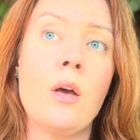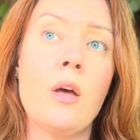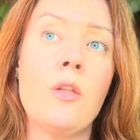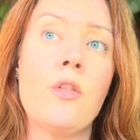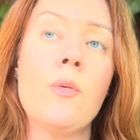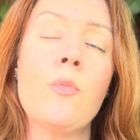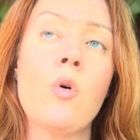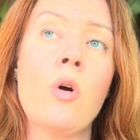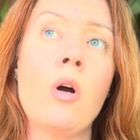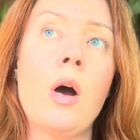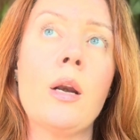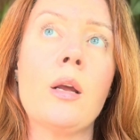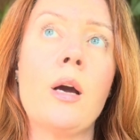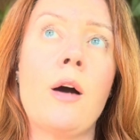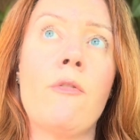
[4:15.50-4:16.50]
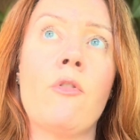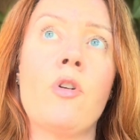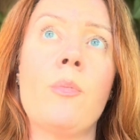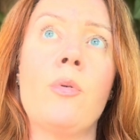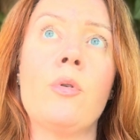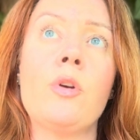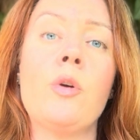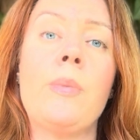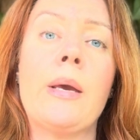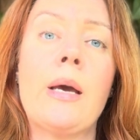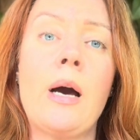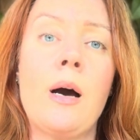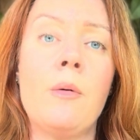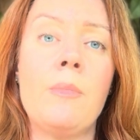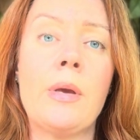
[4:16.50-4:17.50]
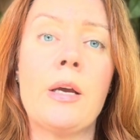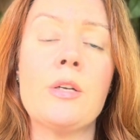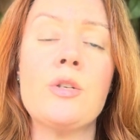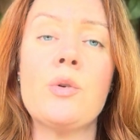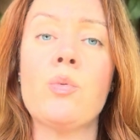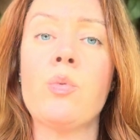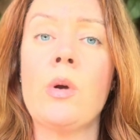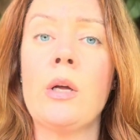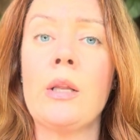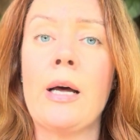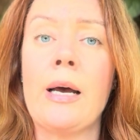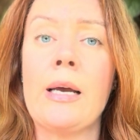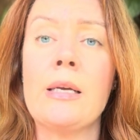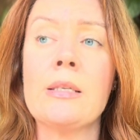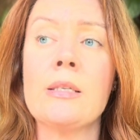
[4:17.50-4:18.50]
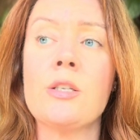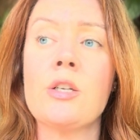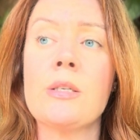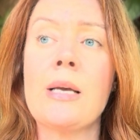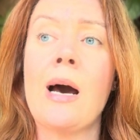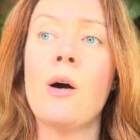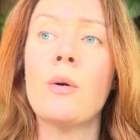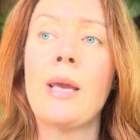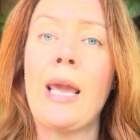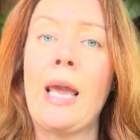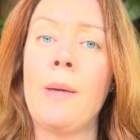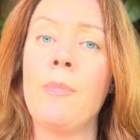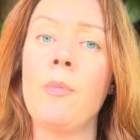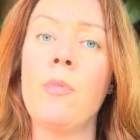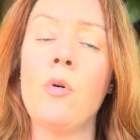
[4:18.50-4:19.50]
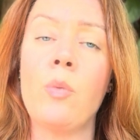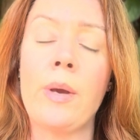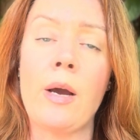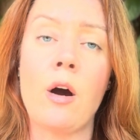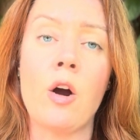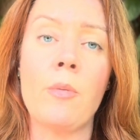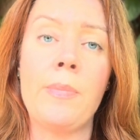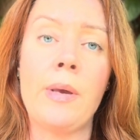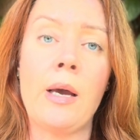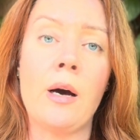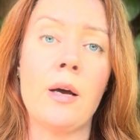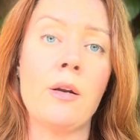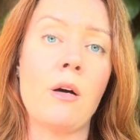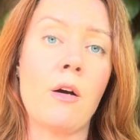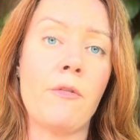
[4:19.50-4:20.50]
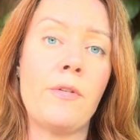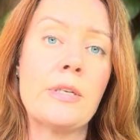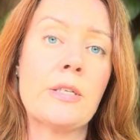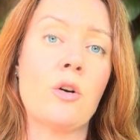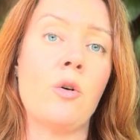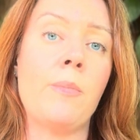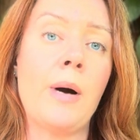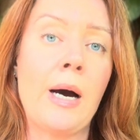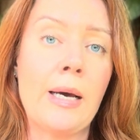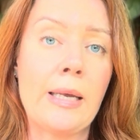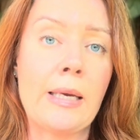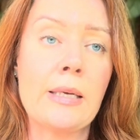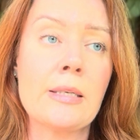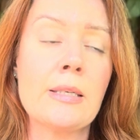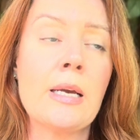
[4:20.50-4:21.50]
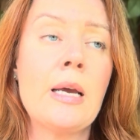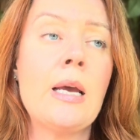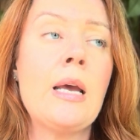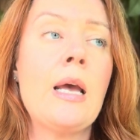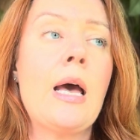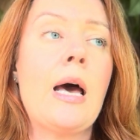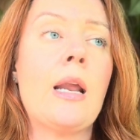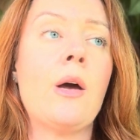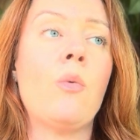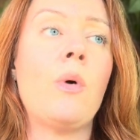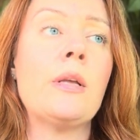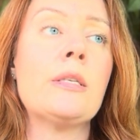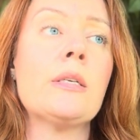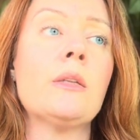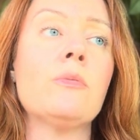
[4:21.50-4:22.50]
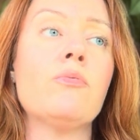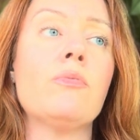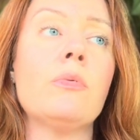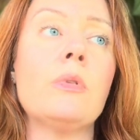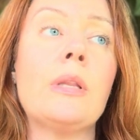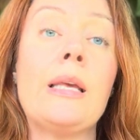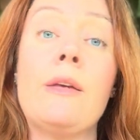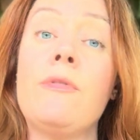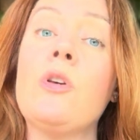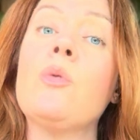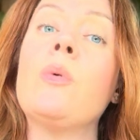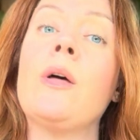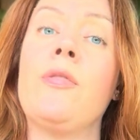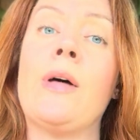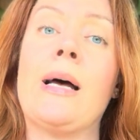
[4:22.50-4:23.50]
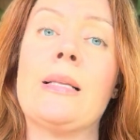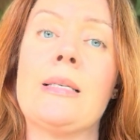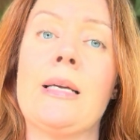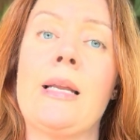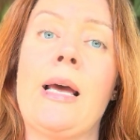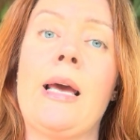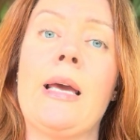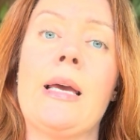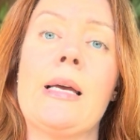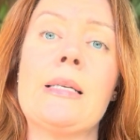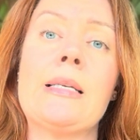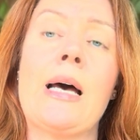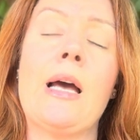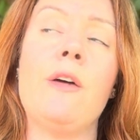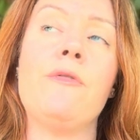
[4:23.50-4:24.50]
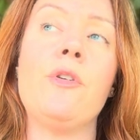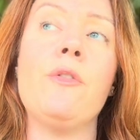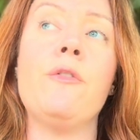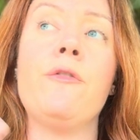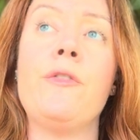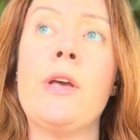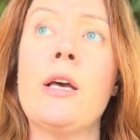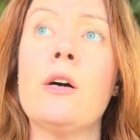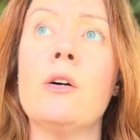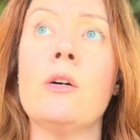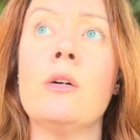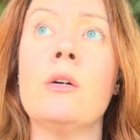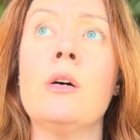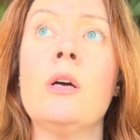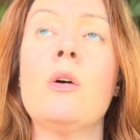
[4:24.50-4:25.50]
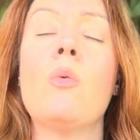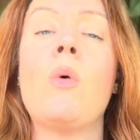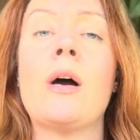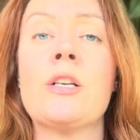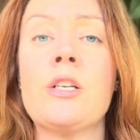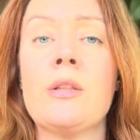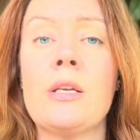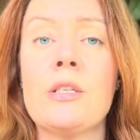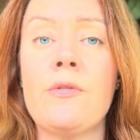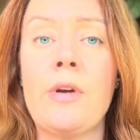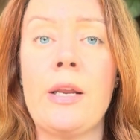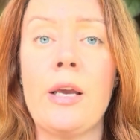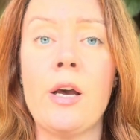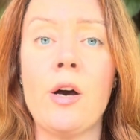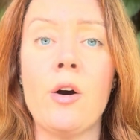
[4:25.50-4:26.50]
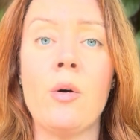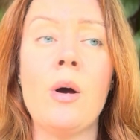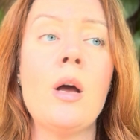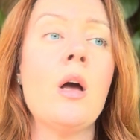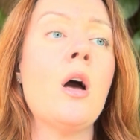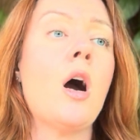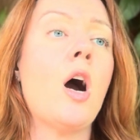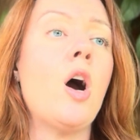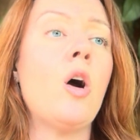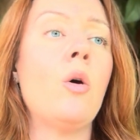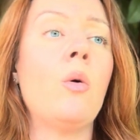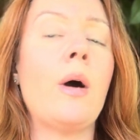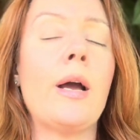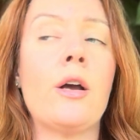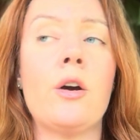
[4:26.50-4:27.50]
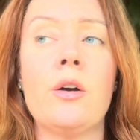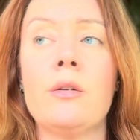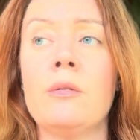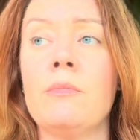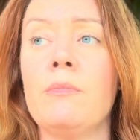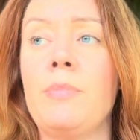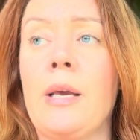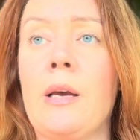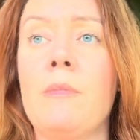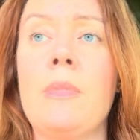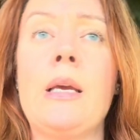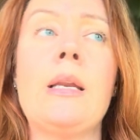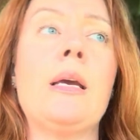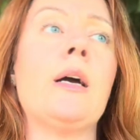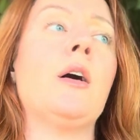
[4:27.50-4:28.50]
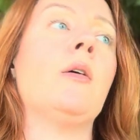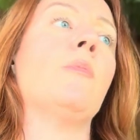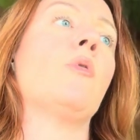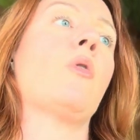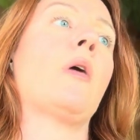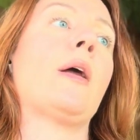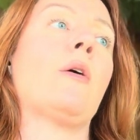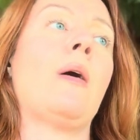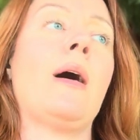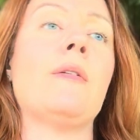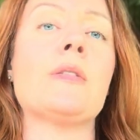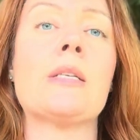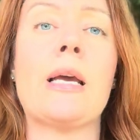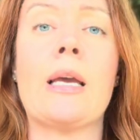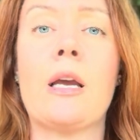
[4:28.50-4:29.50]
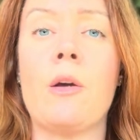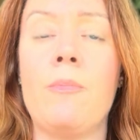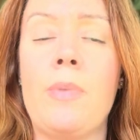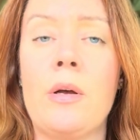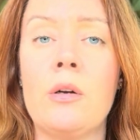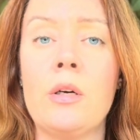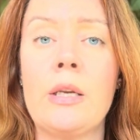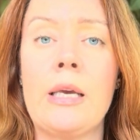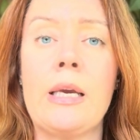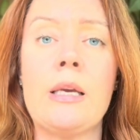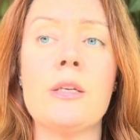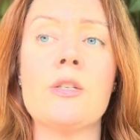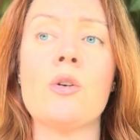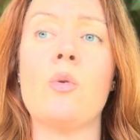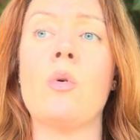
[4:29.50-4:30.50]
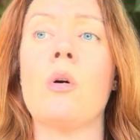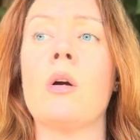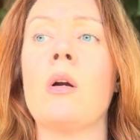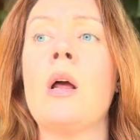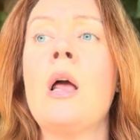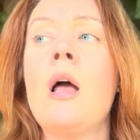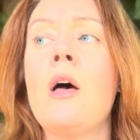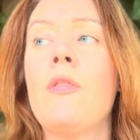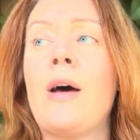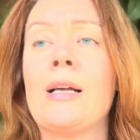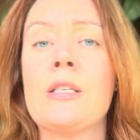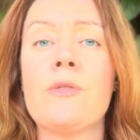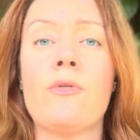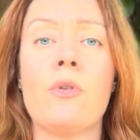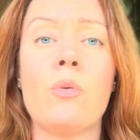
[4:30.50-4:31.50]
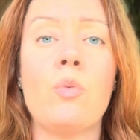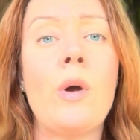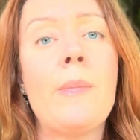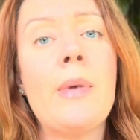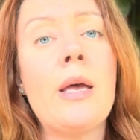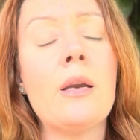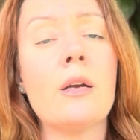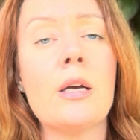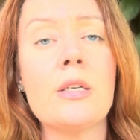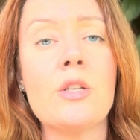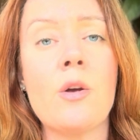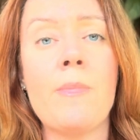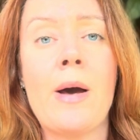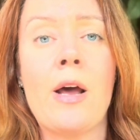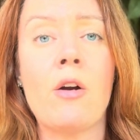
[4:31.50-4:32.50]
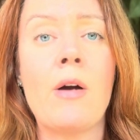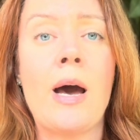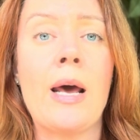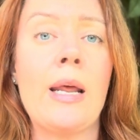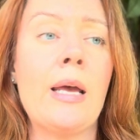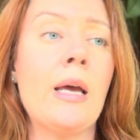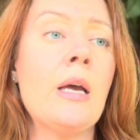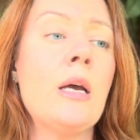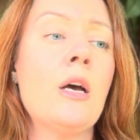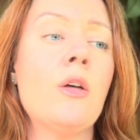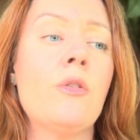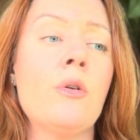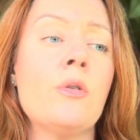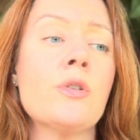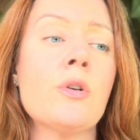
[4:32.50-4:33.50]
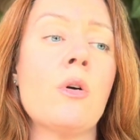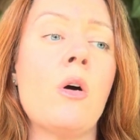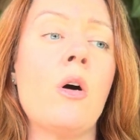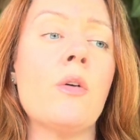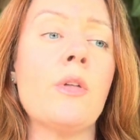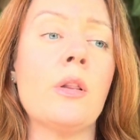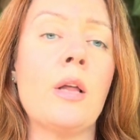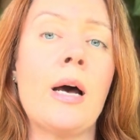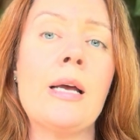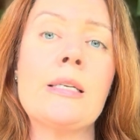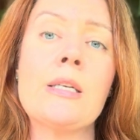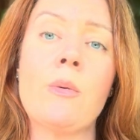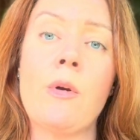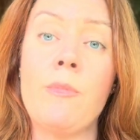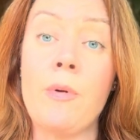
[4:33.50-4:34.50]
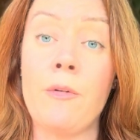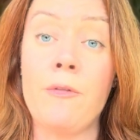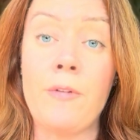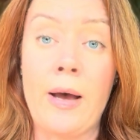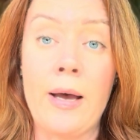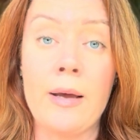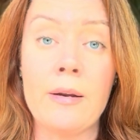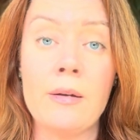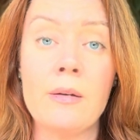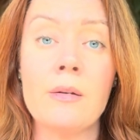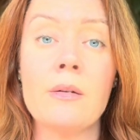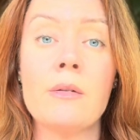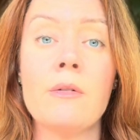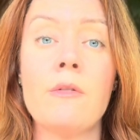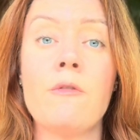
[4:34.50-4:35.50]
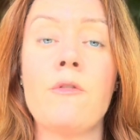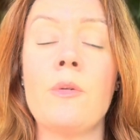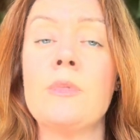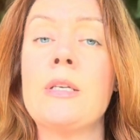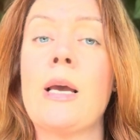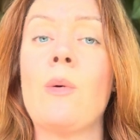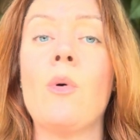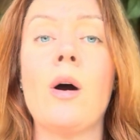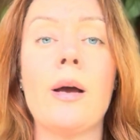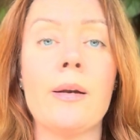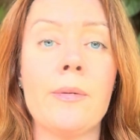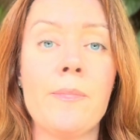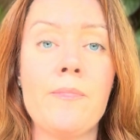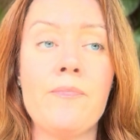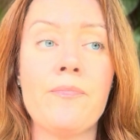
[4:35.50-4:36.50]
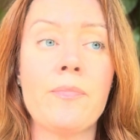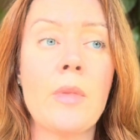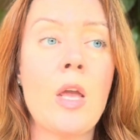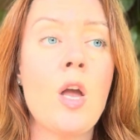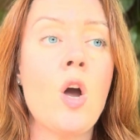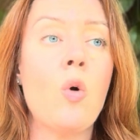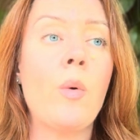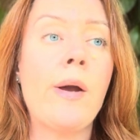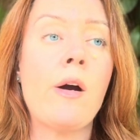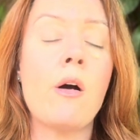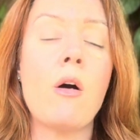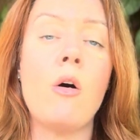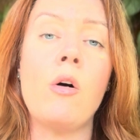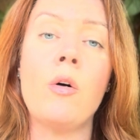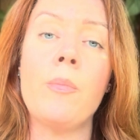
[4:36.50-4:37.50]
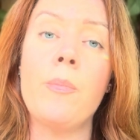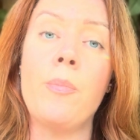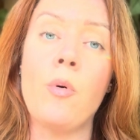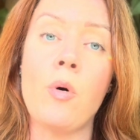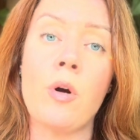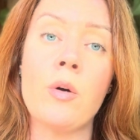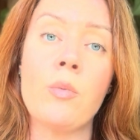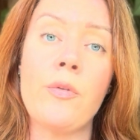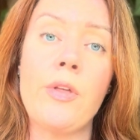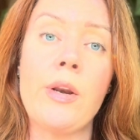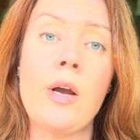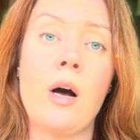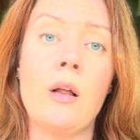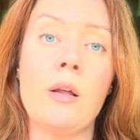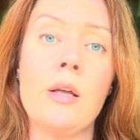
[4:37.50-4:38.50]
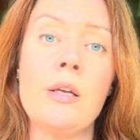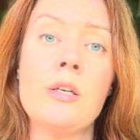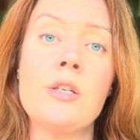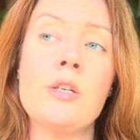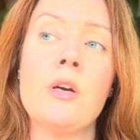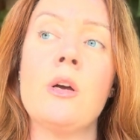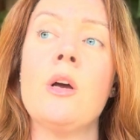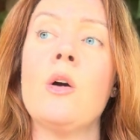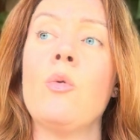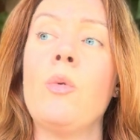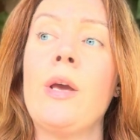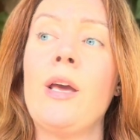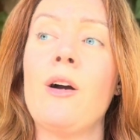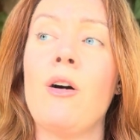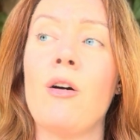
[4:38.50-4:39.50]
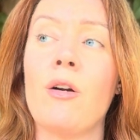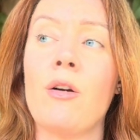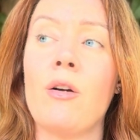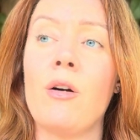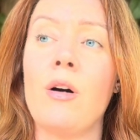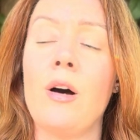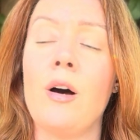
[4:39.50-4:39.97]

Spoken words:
the more ungovernable you become because you realize just how capable we are beyond our physical bodies. And I want to leave you with that today, is that if you feel watching this video, oh, I couldn't be a medium, or I don't have psychic abilities, or that's for women because they're better at it, those are all the lies that we've been fed from day one. We are all born with the knowledge. We are,